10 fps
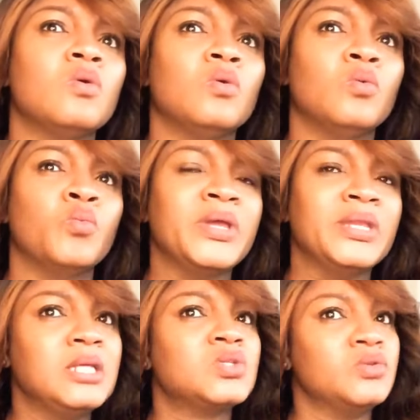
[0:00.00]
we
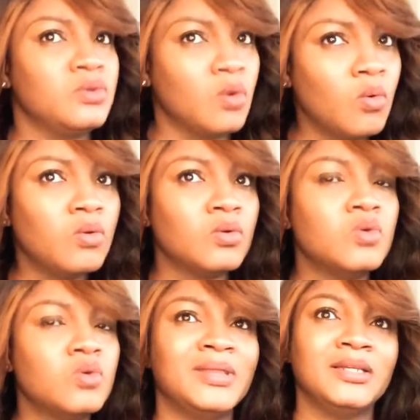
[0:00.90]
need to know who
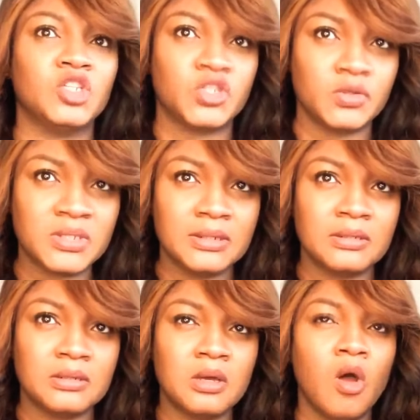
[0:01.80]
ordered the shooting
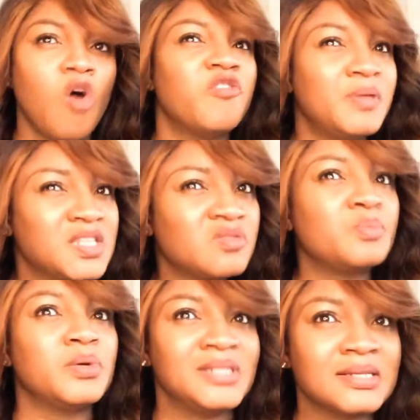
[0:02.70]
of peaceful
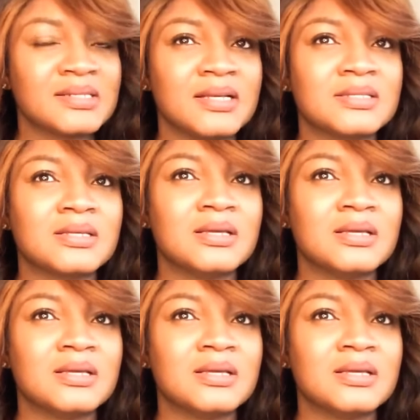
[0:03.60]
protesters